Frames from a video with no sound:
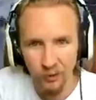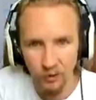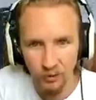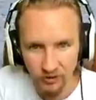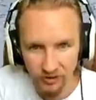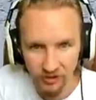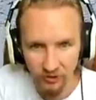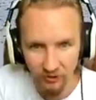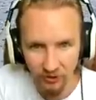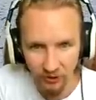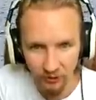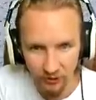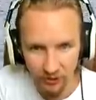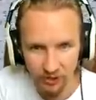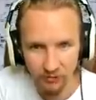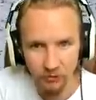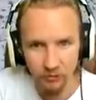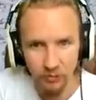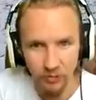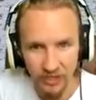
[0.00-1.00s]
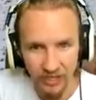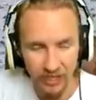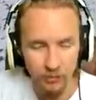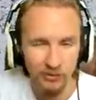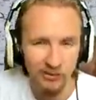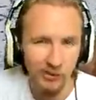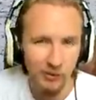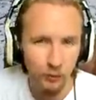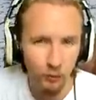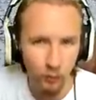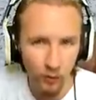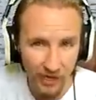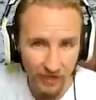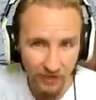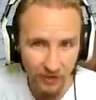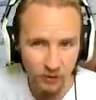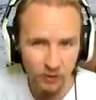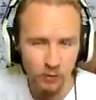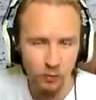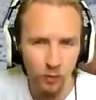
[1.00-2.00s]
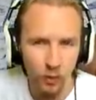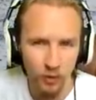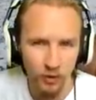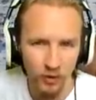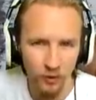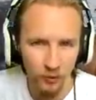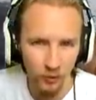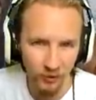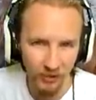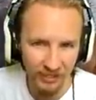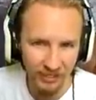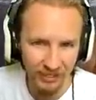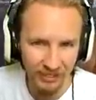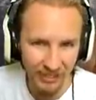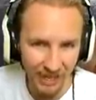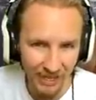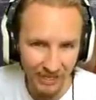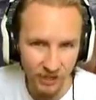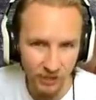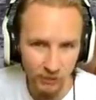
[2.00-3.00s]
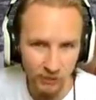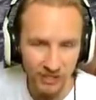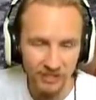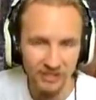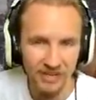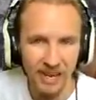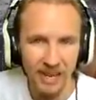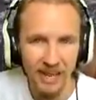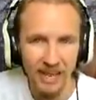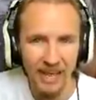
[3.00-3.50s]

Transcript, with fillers: autoloaders from being able to win those one-on-one -on -one engagements